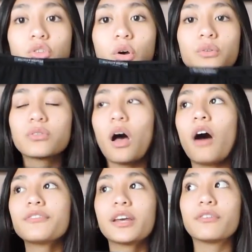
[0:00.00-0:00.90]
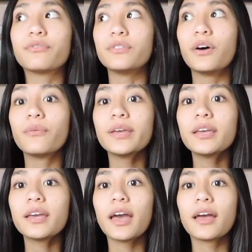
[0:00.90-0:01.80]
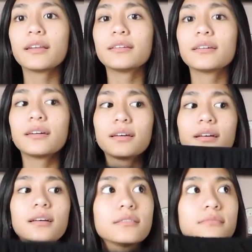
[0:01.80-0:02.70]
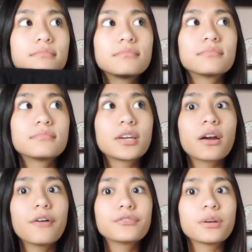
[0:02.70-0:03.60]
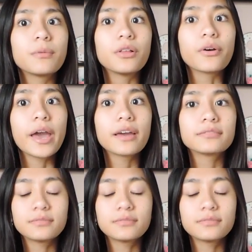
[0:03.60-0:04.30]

so soft and flowy, and they're comfortable, okay?